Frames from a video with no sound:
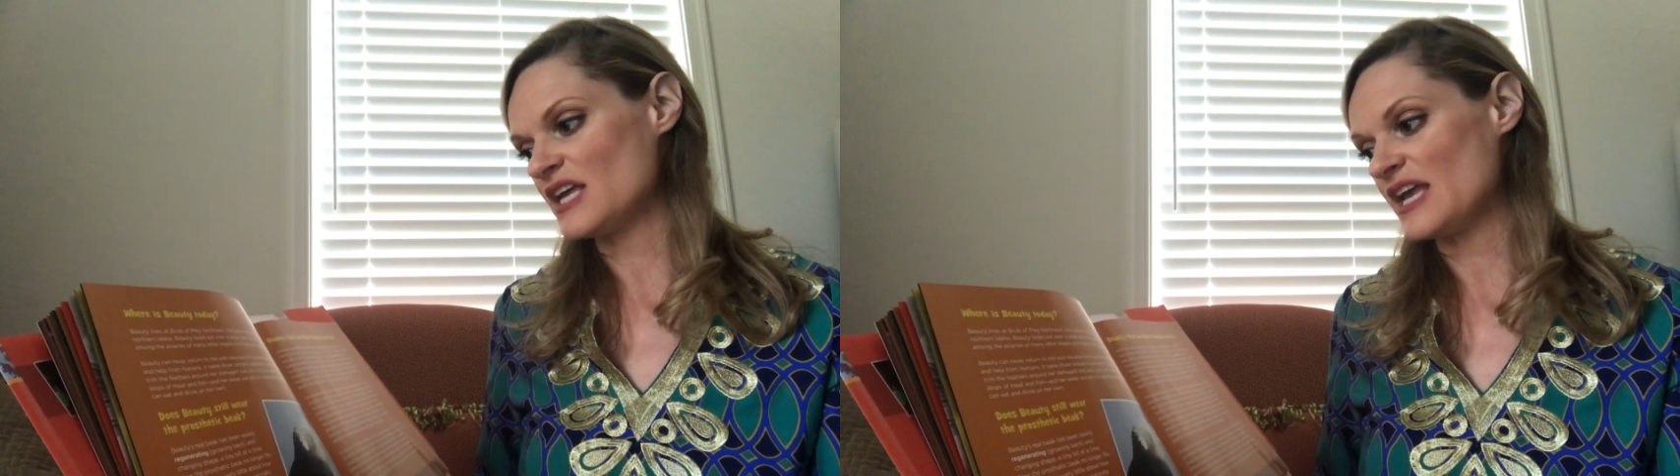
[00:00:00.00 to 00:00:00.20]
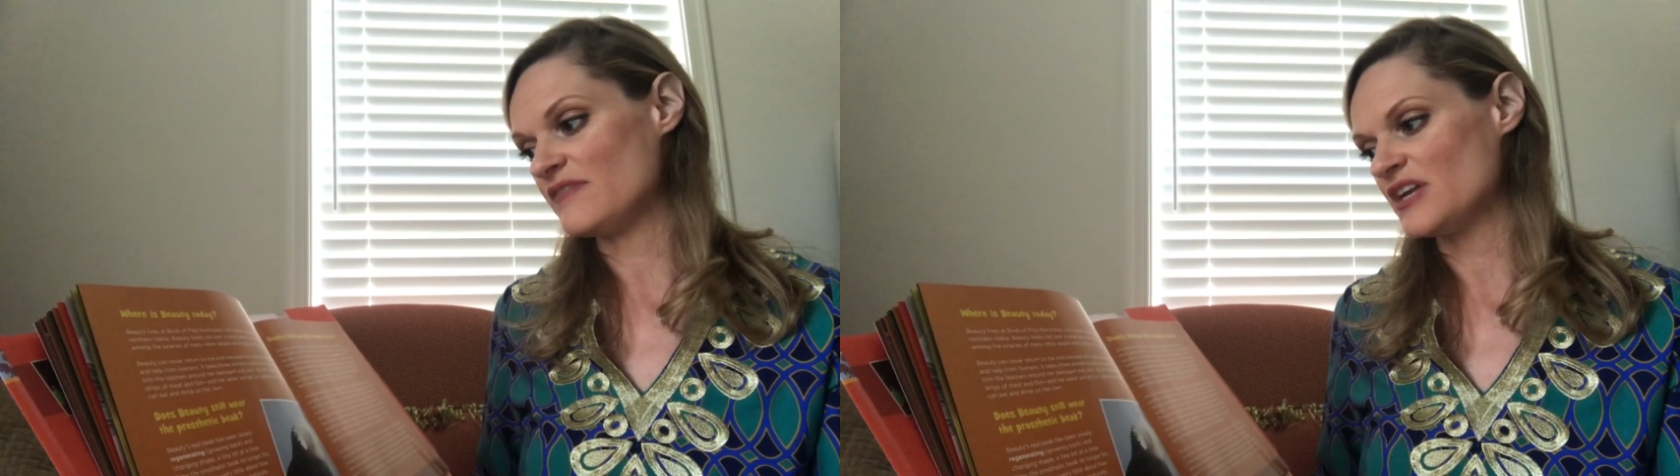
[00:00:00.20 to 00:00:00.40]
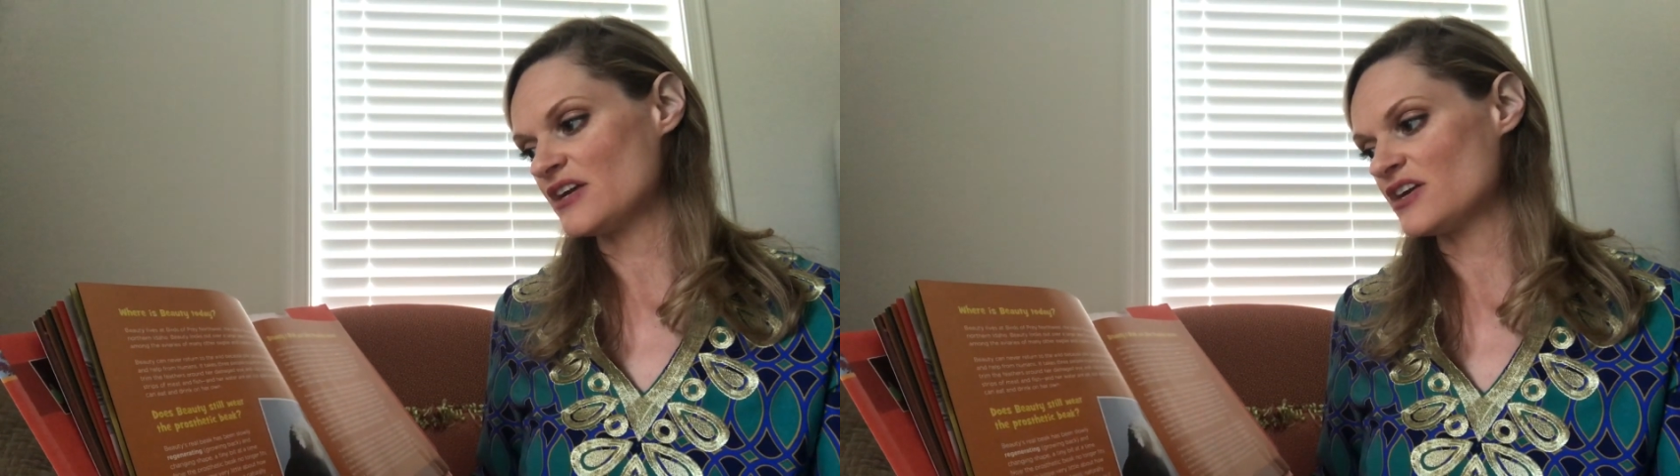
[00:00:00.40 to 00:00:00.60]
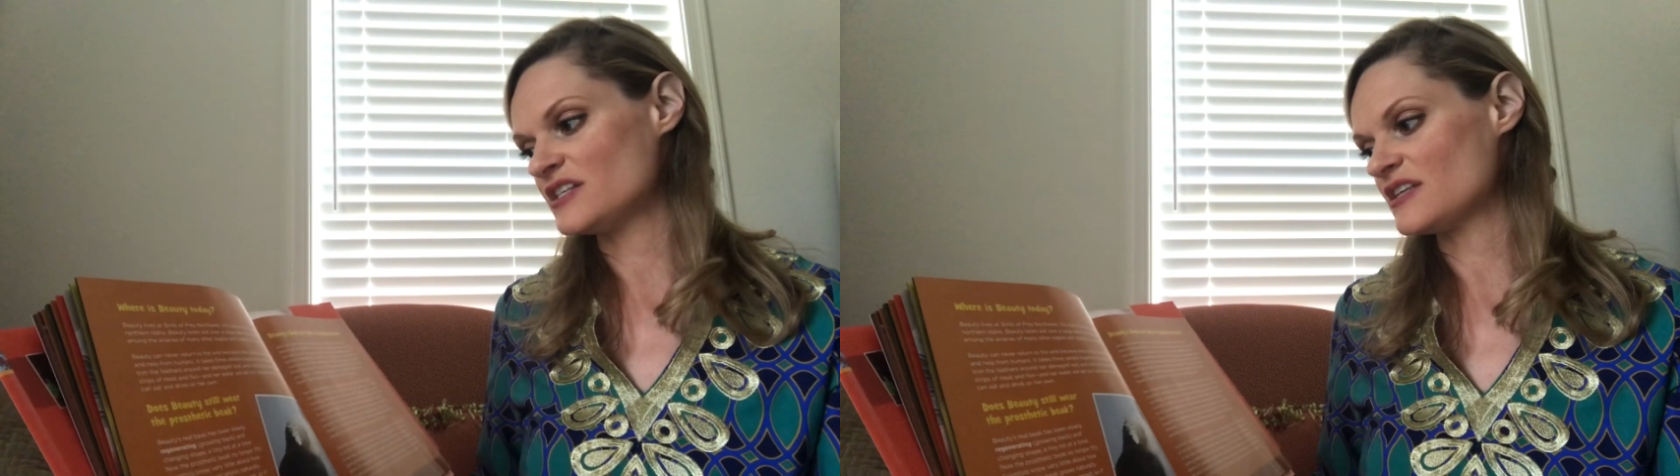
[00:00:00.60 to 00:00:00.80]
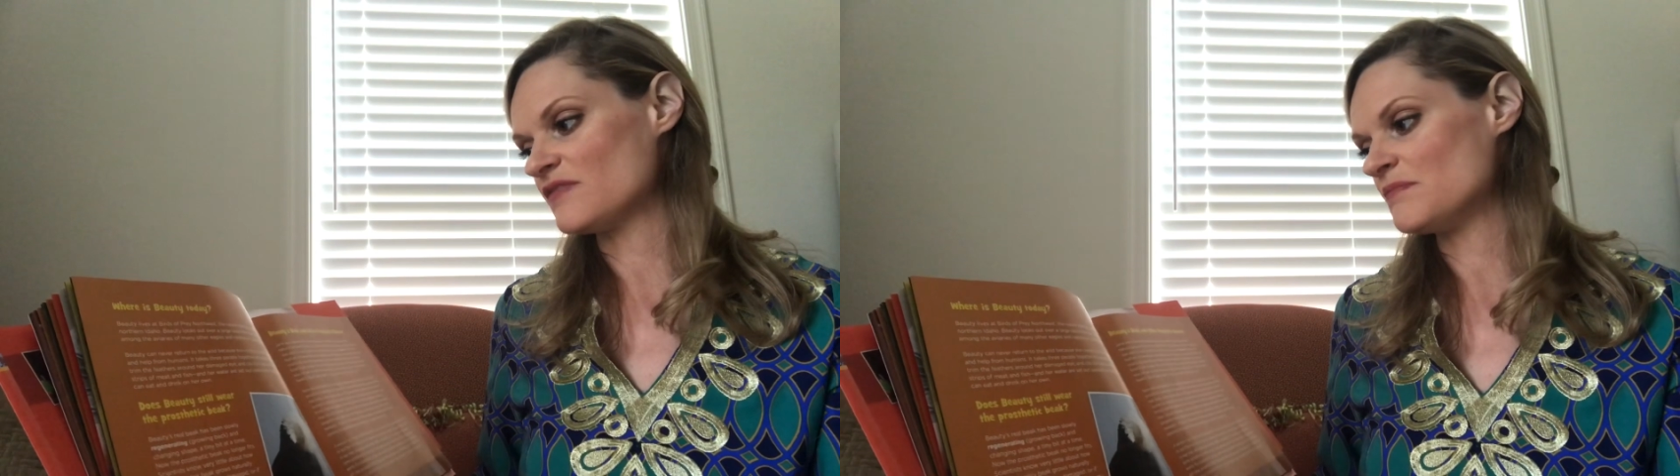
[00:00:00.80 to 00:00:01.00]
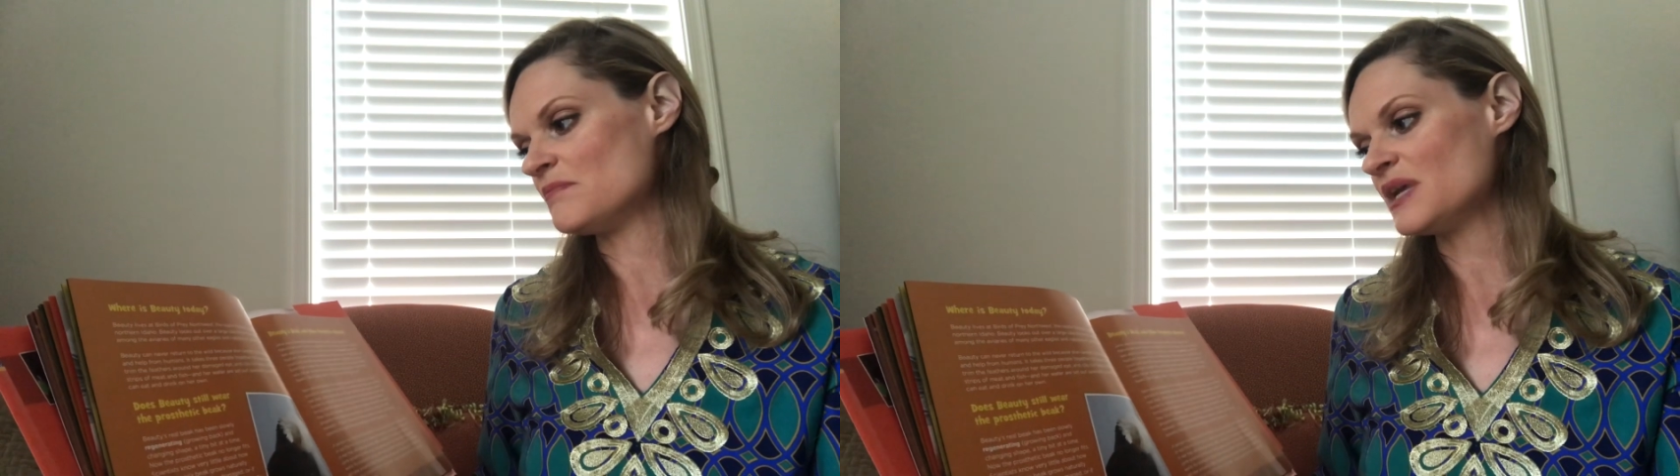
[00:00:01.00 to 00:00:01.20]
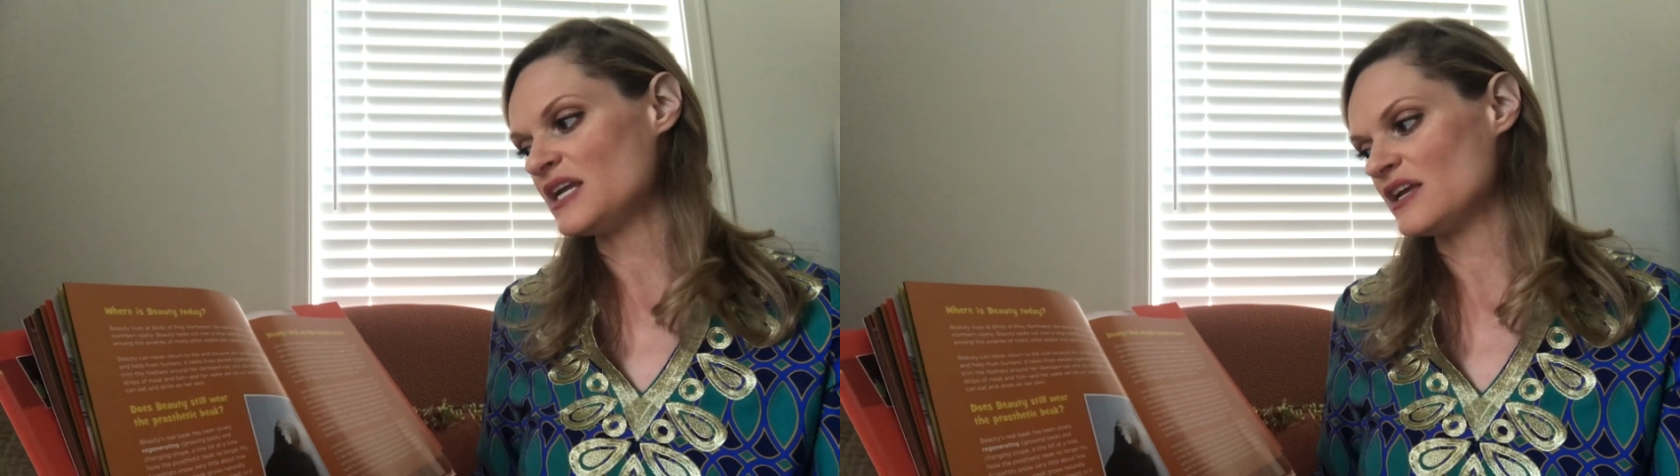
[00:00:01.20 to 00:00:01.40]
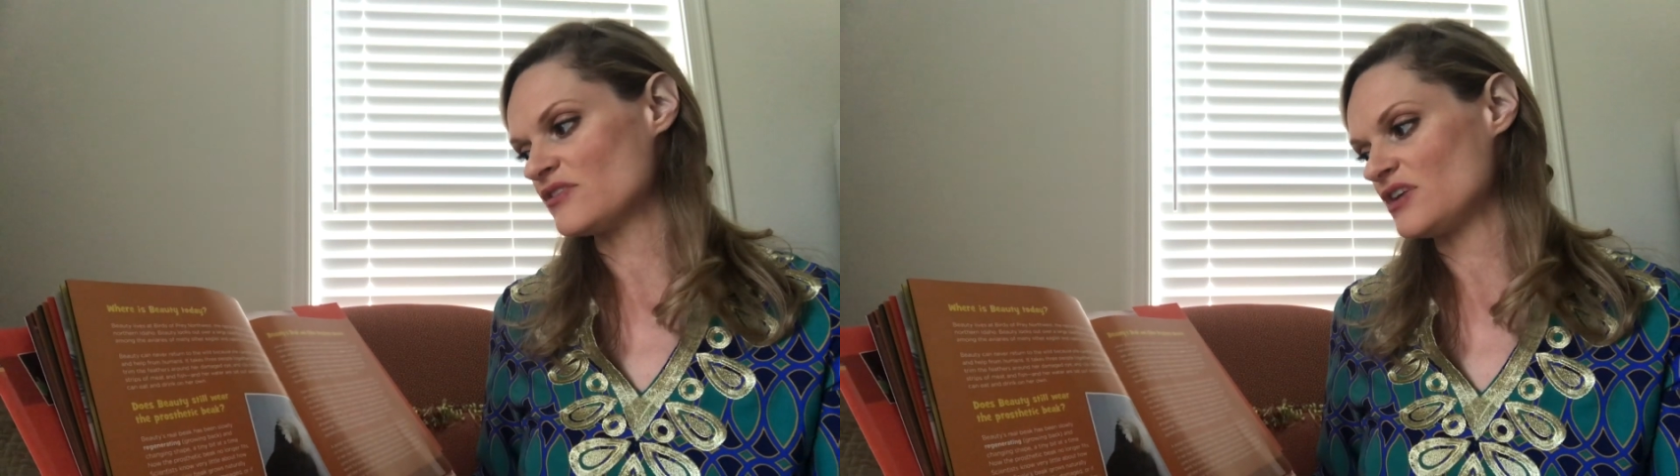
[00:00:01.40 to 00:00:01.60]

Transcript: aviaries of many other